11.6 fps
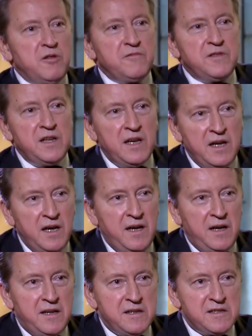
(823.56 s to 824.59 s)
of the
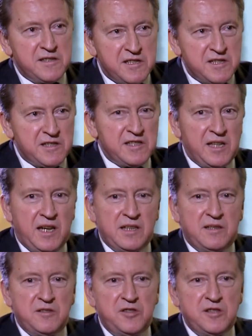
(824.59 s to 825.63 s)
uh,
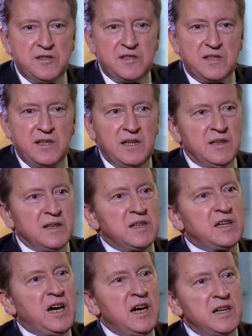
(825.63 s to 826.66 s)
strategies
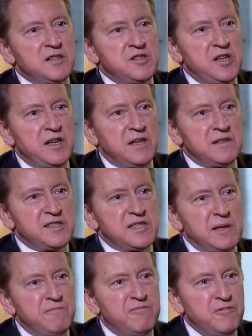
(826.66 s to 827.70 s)
encouraging
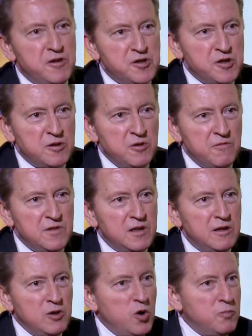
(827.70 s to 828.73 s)
subversion of the
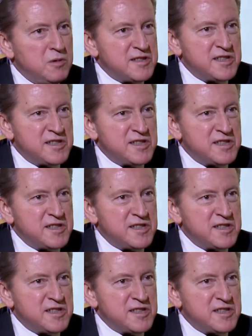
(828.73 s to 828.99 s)
global